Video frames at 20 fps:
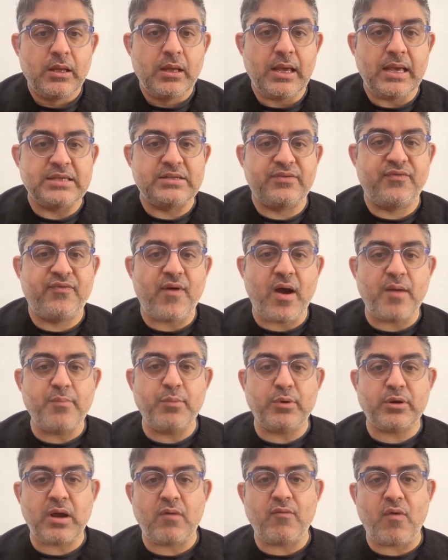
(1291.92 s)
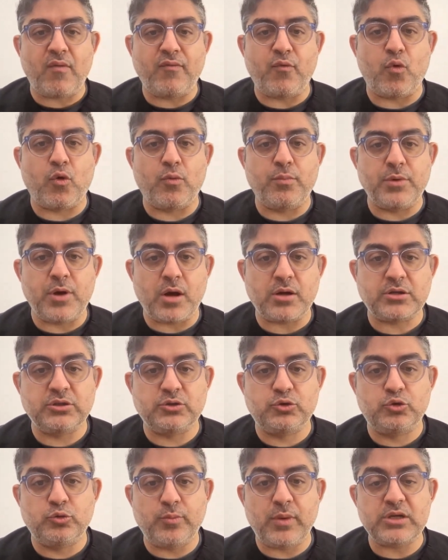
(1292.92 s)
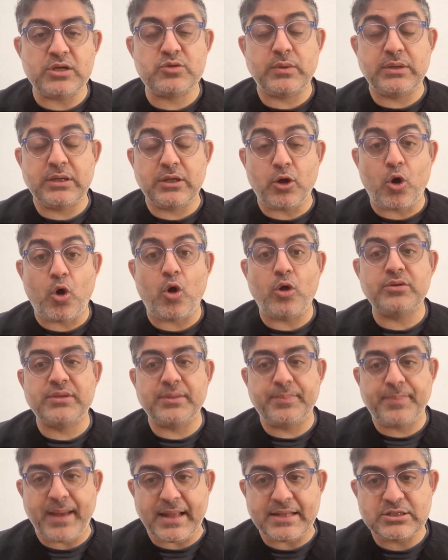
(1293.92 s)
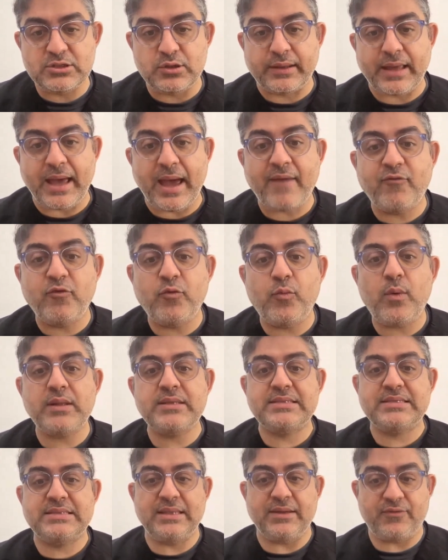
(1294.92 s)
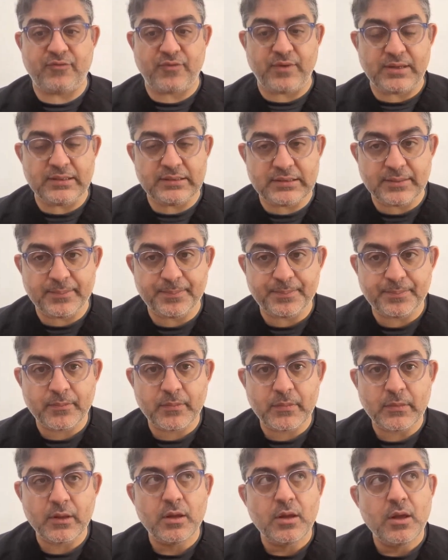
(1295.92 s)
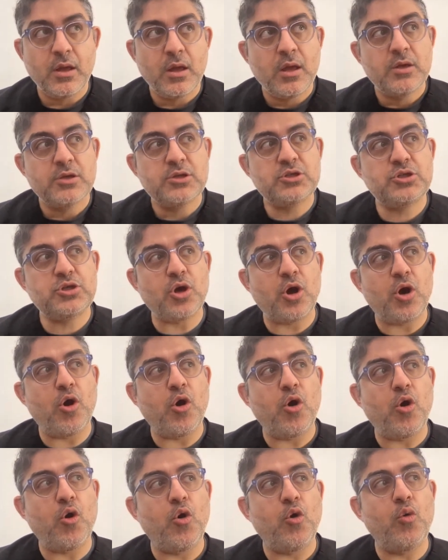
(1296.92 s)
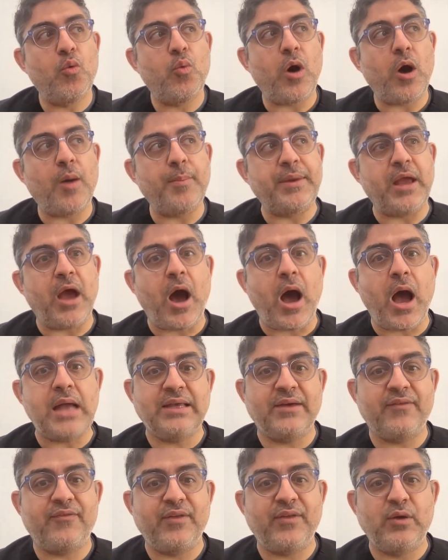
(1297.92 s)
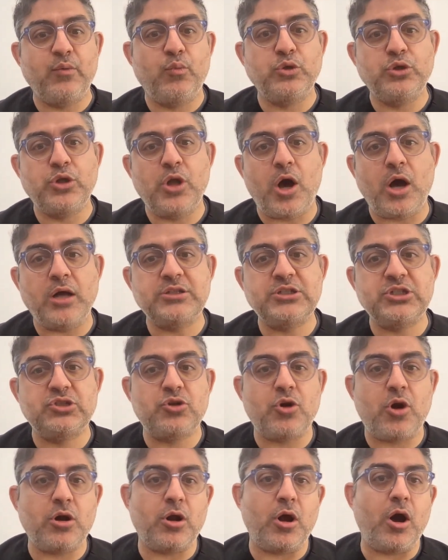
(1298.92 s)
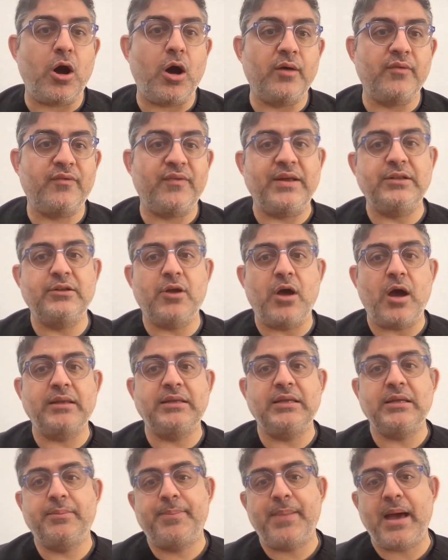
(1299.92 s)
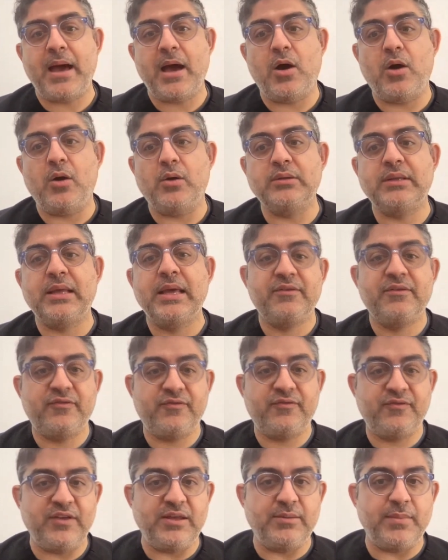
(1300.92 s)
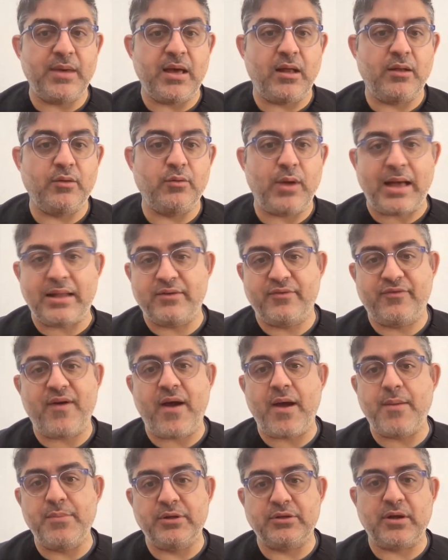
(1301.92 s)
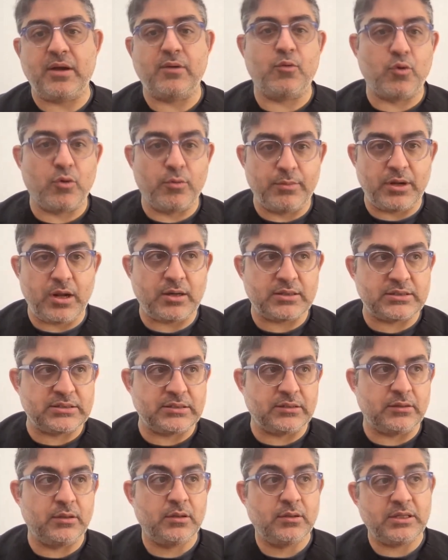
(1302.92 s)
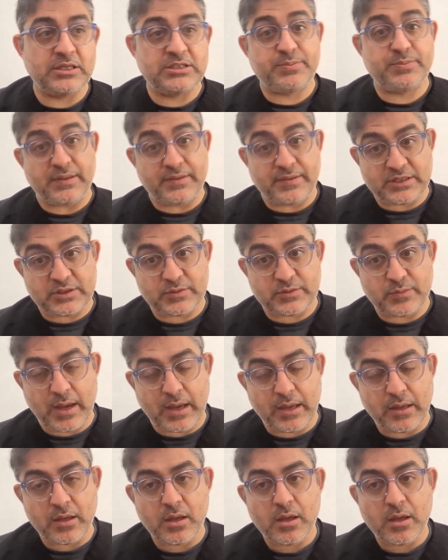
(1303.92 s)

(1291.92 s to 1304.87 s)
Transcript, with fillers: Is 5 milligram of oral minoxidil too much? Well, it all depends. Look, everyone's different. So, I mean, I definitely would not start off a 90 pound female at a 5 milligram oral minoxidil. Let's put it this way.